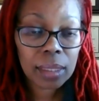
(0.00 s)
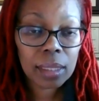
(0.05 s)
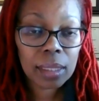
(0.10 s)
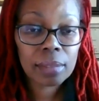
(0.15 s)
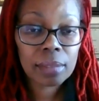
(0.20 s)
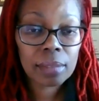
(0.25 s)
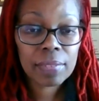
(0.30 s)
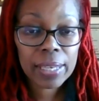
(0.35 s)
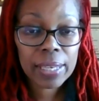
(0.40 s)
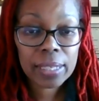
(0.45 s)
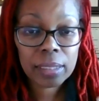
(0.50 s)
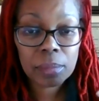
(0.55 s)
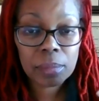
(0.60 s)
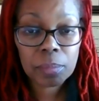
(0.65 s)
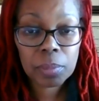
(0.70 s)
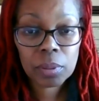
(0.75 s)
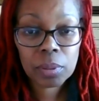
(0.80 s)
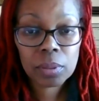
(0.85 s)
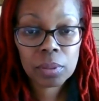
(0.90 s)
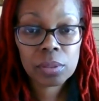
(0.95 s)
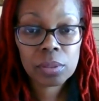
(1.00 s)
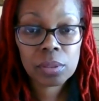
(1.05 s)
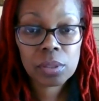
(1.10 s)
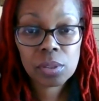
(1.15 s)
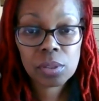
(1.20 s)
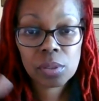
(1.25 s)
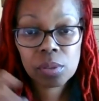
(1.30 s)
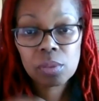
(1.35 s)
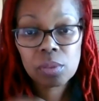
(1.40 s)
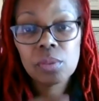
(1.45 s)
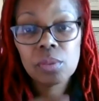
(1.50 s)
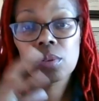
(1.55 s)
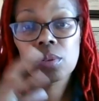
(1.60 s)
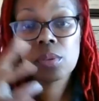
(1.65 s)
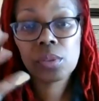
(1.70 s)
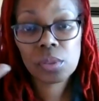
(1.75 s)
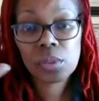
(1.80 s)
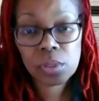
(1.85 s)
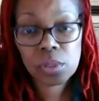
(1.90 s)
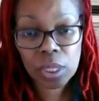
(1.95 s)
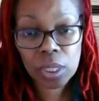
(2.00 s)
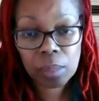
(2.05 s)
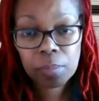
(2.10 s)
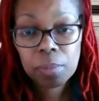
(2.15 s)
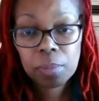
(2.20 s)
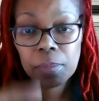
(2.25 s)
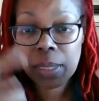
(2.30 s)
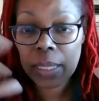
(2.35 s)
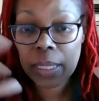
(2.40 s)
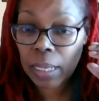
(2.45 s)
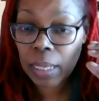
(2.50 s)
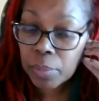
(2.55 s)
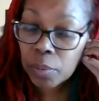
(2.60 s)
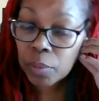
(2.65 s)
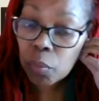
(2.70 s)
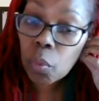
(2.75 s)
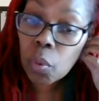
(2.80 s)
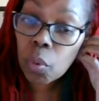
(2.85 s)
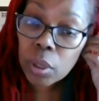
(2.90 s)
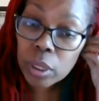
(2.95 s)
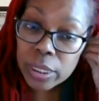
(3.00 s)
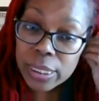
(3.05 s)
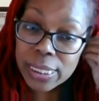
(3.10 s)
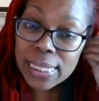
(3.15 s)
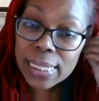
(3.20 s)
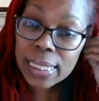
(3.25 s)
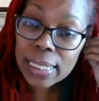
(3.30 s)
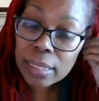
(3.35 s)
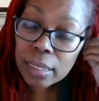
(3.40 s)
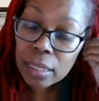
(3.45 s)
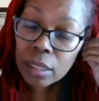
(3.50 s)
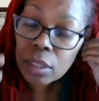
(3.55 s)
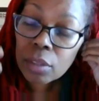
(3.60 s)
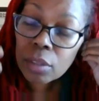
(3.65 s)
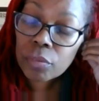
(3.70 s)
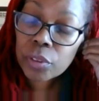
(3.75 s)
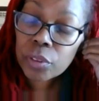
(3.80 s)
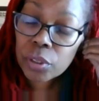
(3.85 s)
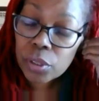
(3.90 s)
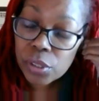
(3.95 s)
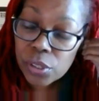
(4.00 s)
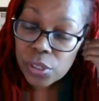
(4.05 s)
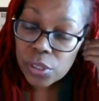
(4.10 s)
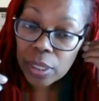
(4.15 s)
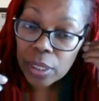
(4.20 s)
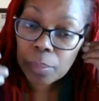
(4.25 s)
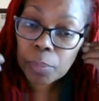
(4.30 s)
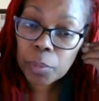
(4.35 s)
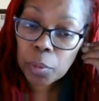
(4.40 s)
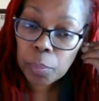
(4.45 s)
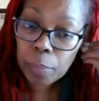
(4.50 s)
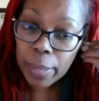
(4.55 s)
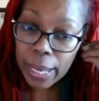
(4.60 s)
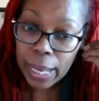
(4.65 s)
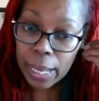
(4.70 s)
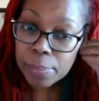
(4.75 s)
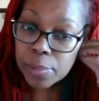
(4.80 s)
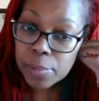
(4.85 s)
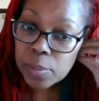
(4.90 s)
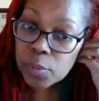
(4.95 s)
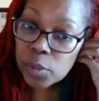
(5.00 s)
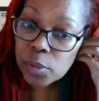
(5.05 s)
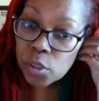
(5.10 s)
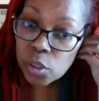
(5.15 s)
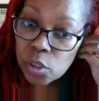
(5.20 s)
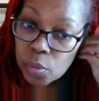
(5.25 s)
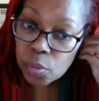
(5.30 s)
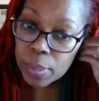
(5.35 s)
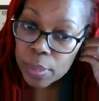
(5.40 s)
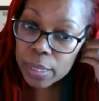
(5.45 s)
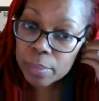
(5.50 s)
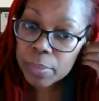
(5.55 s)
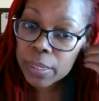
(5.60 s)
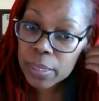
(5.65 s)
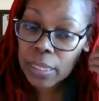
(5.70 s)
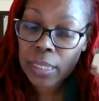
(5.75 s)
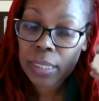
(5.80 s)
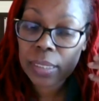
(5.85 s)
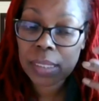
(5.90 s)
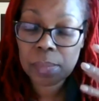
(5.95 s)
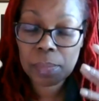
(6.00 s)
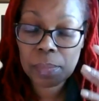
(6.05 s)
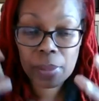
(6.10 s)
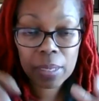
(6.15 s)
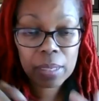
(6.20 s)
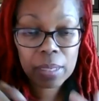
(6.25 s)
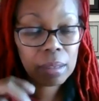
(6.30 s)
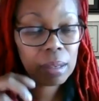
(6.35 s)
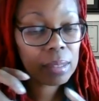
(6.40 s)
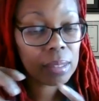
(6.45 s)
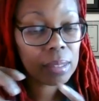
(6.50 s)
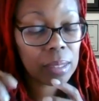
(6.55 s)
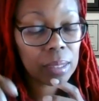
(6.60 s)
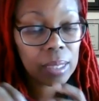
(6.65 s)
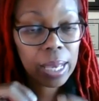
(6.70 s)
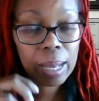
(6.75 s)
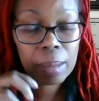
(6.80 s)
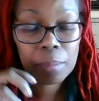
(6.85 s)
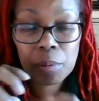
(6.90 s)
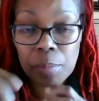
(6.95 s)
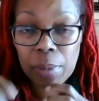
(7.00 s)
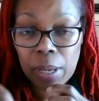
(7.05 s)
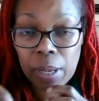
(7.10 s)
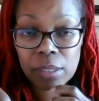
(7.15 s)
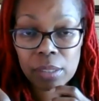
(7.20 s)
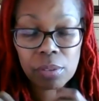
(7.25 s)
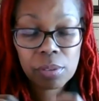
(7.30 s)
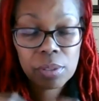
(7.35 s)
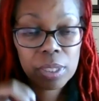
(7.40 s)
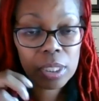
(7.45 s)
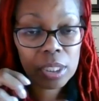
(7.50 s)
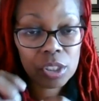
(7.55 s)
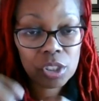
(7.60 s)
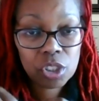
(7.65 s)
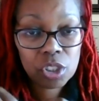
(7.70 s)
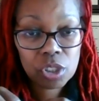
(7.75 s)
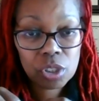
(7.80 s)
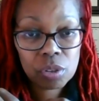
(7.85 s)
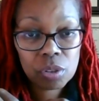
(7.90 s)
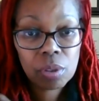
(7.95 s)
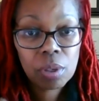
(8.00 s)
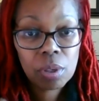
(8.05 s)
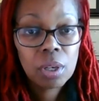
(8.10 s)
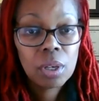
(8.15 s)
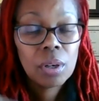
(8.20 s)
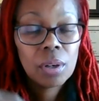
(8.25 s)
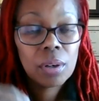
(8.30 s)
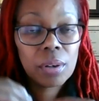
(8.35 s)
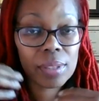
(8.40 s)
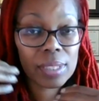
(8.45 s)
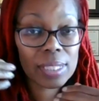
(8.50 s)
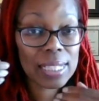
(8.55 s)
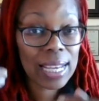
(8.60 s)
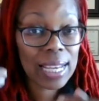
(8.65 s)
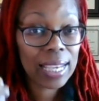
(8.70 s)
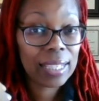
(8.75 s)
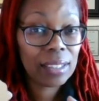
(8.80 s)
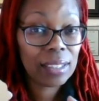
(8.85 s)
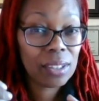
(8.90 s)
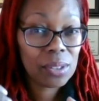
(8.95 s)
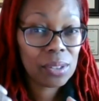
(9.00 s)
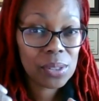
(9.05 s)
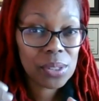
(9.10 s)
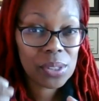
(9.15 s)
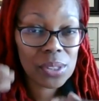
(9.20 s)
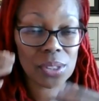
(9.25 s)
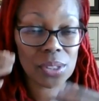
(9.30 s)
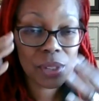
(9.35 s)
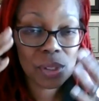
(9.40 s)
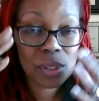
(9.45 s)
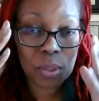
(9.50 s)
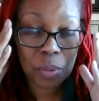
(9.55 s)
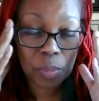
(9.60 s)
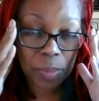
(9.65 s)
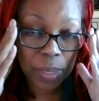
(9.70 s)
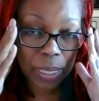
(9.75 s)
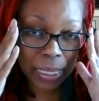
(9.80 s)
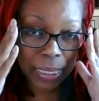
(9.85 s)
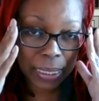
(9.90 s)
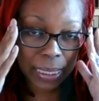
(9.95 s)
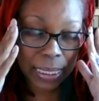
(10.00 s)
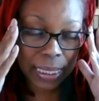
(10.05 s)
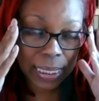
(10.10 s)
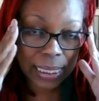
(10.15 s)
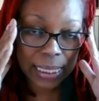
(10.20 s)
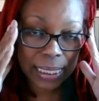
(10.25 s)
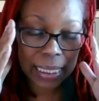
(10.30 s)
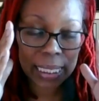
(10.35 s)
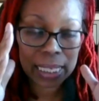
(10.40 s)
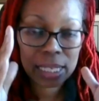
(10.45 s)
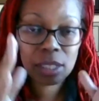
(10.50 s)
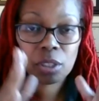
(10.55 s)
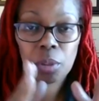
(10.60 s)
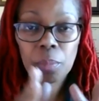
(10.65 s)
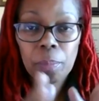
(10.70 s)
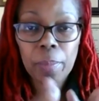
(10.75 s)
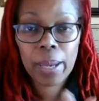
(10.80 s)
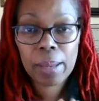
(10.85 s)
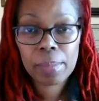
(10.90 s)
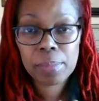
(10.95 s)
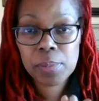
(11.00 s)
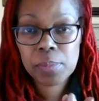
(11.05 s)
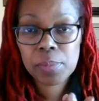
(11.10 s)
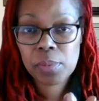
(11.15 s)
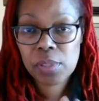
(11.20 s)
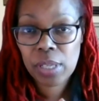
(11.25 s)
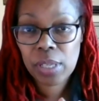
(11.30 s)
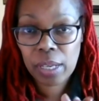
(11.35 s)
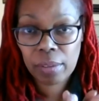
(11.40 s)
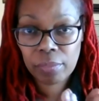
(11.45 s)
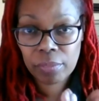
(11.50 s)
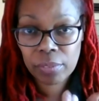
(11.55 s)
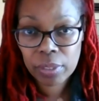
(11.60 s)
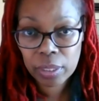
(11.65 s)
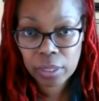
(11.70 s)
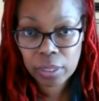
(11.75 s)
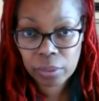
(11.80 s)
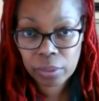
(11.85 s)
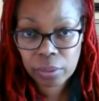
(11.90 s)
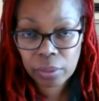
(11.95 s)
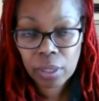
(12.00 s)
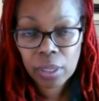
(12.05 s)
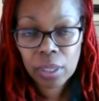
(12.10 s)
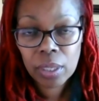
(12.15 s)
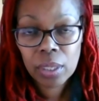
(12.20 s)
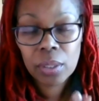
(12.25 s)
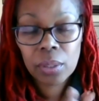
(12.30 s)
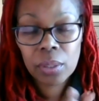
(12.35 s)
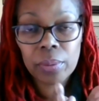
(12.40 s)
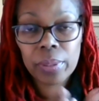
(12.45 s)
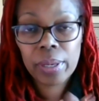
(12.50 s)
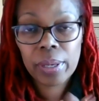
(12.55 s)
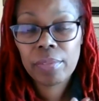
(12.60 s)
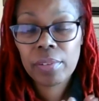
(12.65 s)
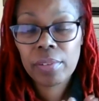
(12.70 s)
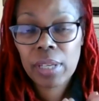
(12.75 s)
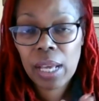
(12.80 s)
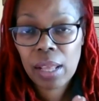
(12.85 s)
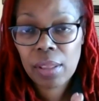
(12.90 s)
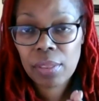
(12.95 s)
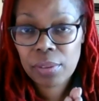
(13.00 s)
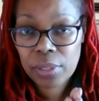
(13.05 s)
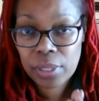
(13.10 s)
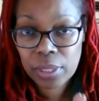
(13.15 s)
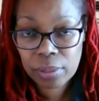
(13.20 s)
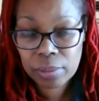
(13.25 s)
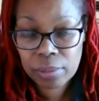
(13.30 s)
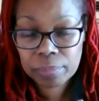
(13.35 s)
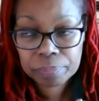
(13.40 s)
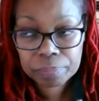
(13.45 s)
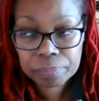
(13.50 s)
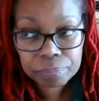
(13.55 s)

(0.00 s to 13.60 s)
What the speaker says: available to skip. It may not be warranted for you to skip your PAP smears. You may be, depending on the abnormality or the issue or the diagnosis, you may need to get your PAP smears every year or every other year.